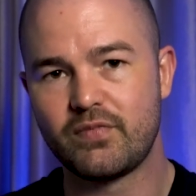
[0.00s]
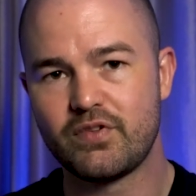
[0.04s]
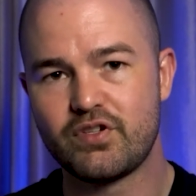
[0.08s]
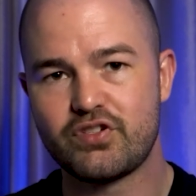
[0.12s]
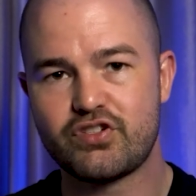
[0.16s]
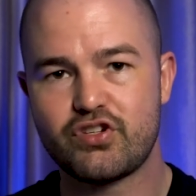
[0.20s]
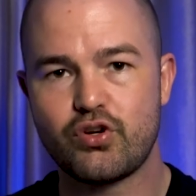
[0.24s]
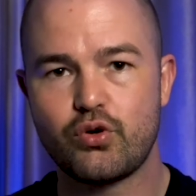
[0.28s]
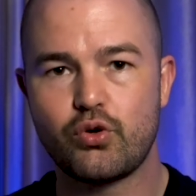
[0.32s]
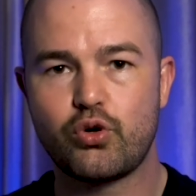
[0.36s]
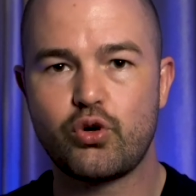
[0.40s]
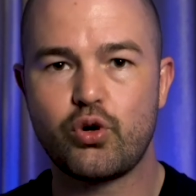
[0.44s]

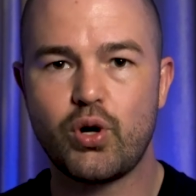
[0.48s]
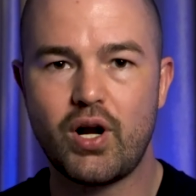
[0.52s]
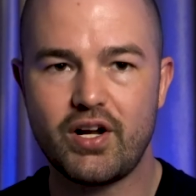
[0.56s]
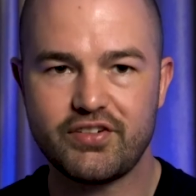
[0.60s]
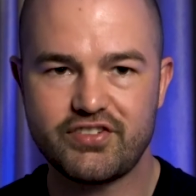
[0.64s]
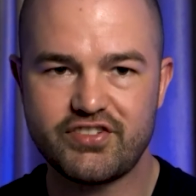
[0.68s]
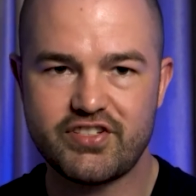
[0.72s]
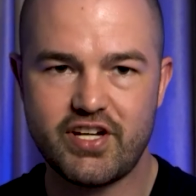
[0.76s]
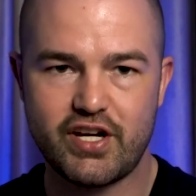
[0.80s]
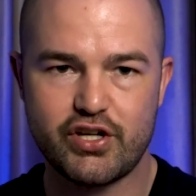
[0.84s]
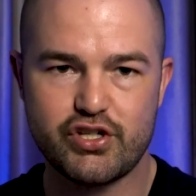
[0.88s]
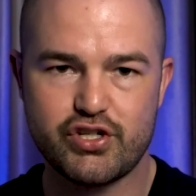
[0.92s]
So
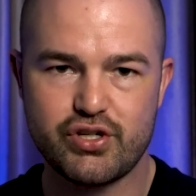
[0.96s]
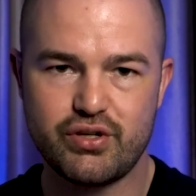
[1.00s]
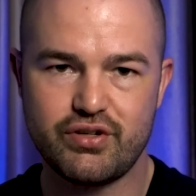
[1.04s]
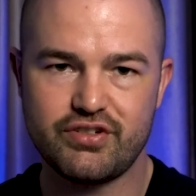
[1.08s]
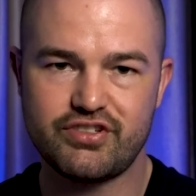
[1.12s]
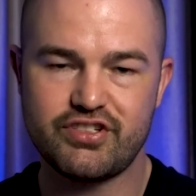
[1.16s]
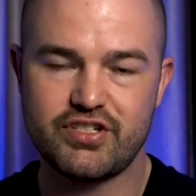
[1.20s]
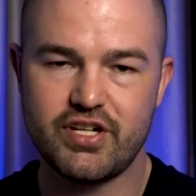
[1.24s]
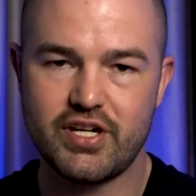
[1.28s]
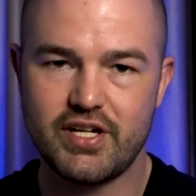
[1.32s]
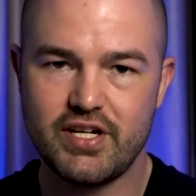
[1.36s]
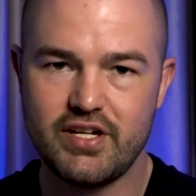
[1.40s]
cross-sectional
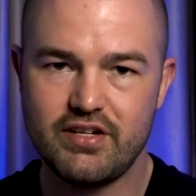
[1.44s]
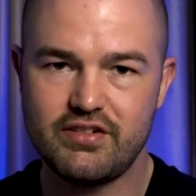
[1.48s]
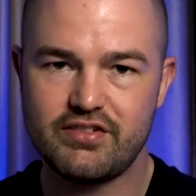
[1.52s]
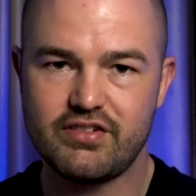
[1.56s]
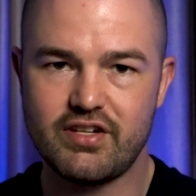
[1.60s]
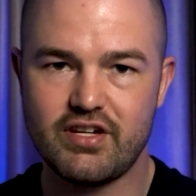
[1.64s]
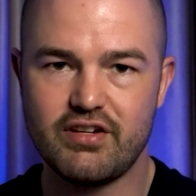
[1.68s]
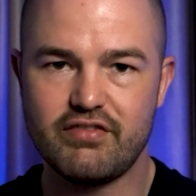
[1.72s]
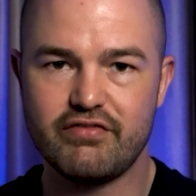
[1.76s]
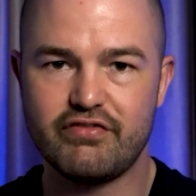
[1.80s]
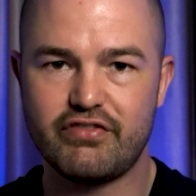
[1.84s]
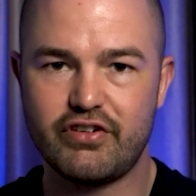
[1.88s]
studies
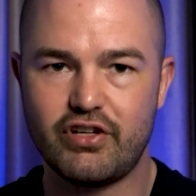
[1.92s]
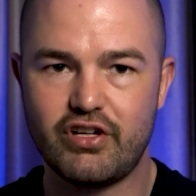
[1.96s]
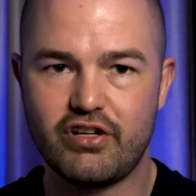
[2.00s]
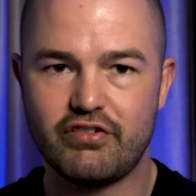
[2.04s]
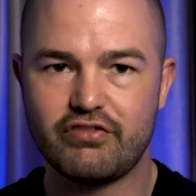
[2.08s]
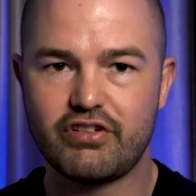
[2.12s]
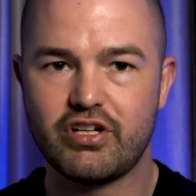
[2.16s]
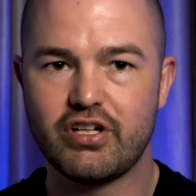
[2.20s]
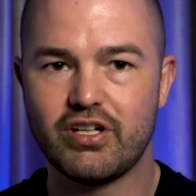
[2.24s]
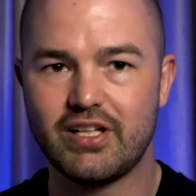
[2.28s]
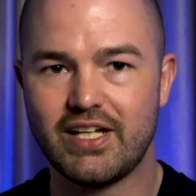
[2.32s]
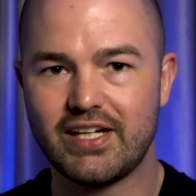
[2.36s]

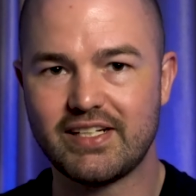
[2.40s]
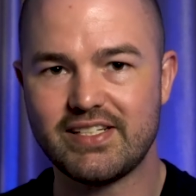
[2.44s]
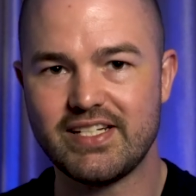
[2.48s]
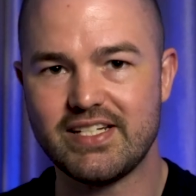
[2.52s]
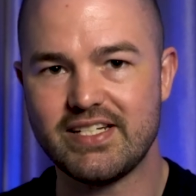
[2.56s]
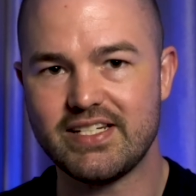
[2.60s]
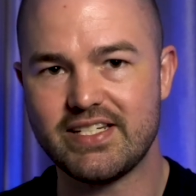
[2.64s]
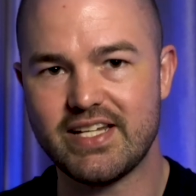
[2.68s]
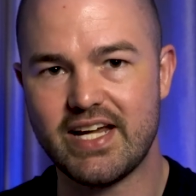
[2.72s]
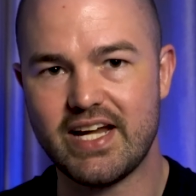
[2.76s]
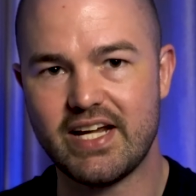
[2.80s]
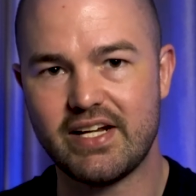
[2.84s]
involve
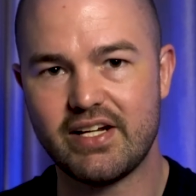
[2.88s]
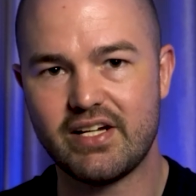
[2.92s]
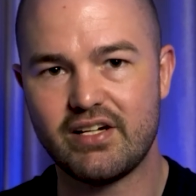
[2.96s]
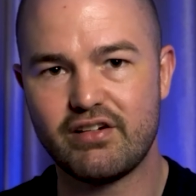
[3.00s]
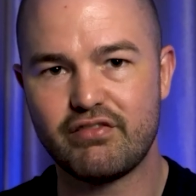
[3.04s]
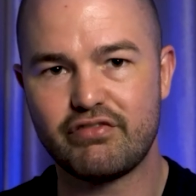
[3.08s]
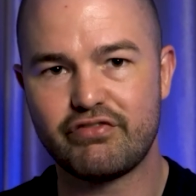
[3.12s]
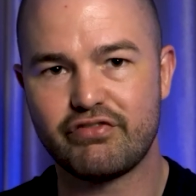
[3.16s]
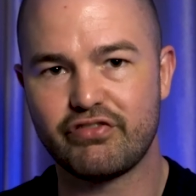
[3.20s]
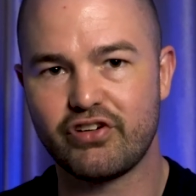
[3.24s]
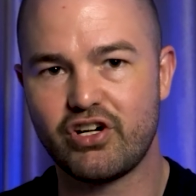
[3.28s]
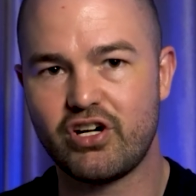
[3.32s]
collecting
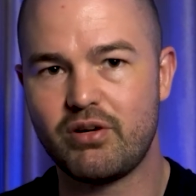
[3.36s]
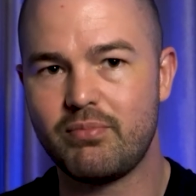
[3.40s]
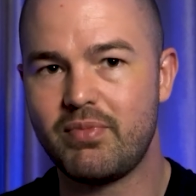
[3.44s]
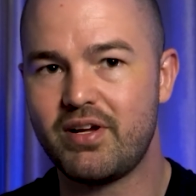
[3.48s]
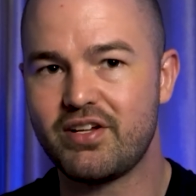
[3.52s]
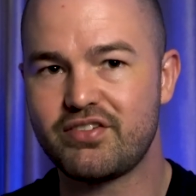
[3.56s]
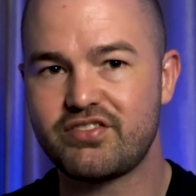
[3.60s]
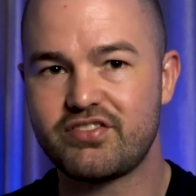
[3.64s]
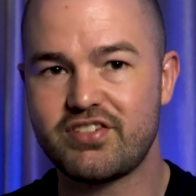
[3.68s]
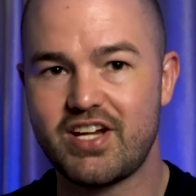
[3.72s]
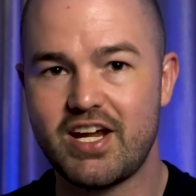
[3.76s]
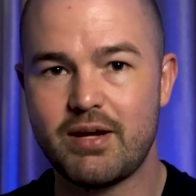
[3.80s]
data from
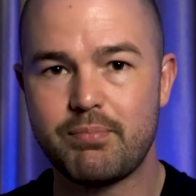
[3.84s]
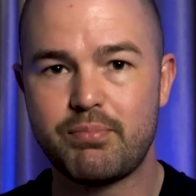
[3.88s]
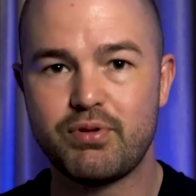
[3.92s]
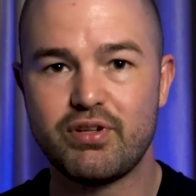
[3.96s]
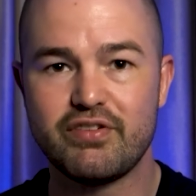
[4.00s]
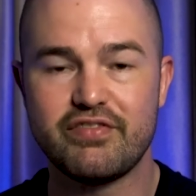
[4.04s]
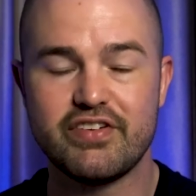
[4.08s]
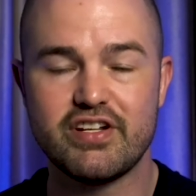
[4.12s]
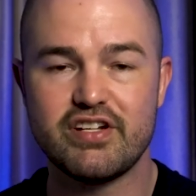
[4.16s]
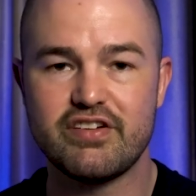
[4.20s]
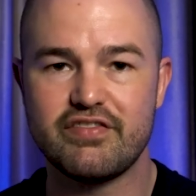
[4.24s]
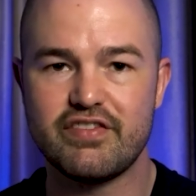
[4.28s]
a sample
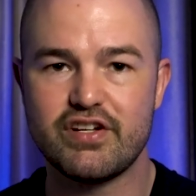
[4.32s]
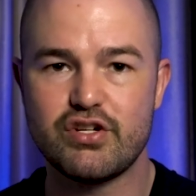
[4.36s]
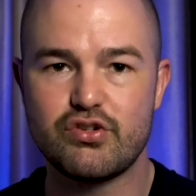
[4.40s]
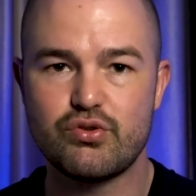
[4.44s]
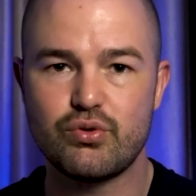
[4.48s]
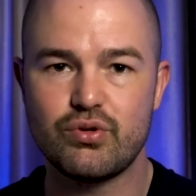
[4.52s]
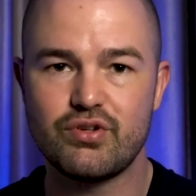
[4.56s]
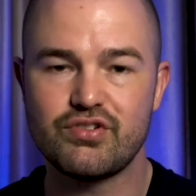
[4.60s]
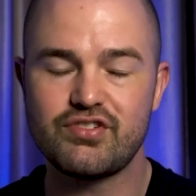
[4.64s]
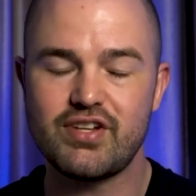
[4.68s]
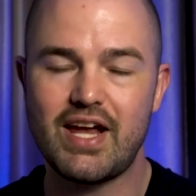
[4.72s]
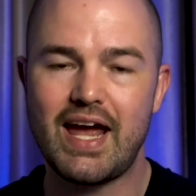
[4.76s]
of
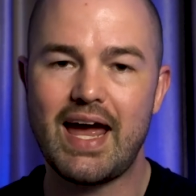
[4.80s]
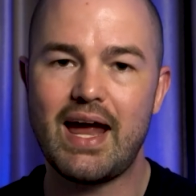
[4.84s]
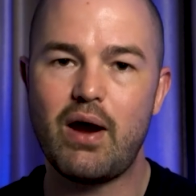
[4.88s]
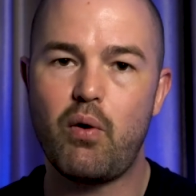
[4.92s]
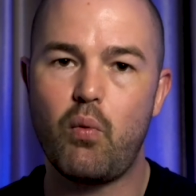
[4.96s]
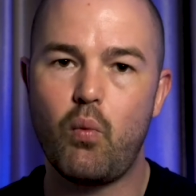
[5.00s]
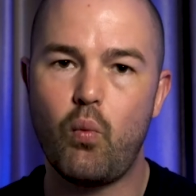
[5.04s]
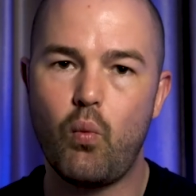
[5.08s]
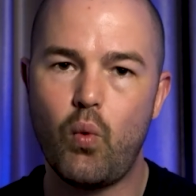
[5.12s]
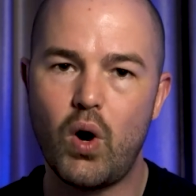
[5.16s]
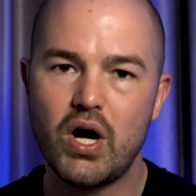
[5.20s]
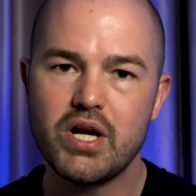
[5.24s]
individuals at
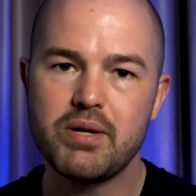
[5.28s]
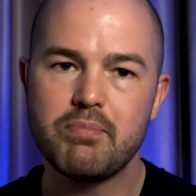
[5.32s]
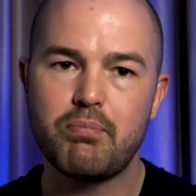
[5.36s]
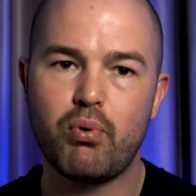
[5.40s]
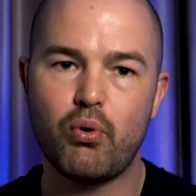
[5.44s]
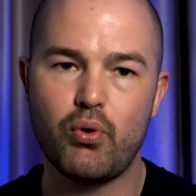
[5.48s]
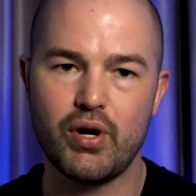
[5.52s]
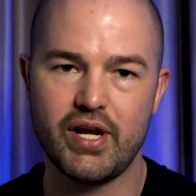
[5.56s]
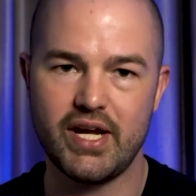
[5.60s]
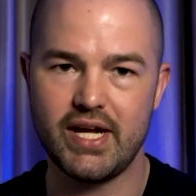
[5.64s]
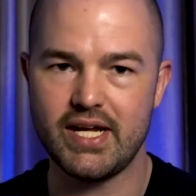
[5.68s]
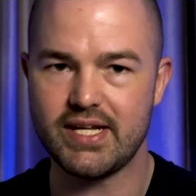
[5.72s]
one
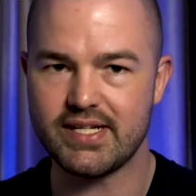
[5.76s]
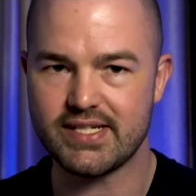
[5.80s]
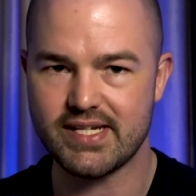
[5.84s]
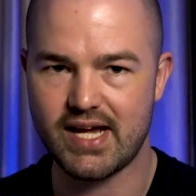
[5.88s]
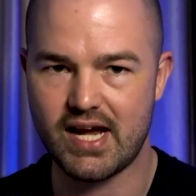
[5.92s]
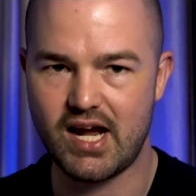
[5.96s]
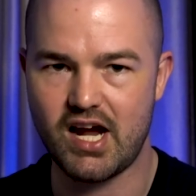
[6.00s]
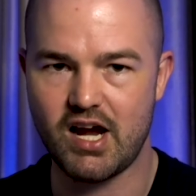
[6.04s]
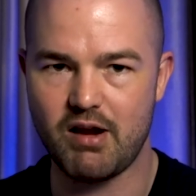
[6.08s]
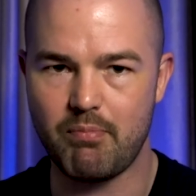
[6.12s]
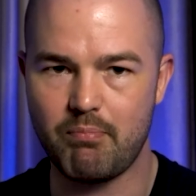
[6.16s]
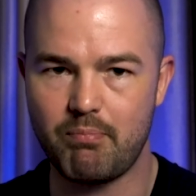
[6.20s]
point in
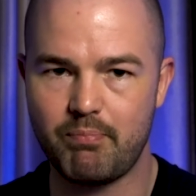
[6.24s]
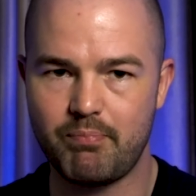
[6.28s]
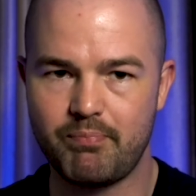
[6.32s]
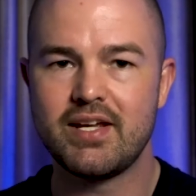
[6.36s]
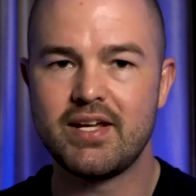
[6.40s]
time.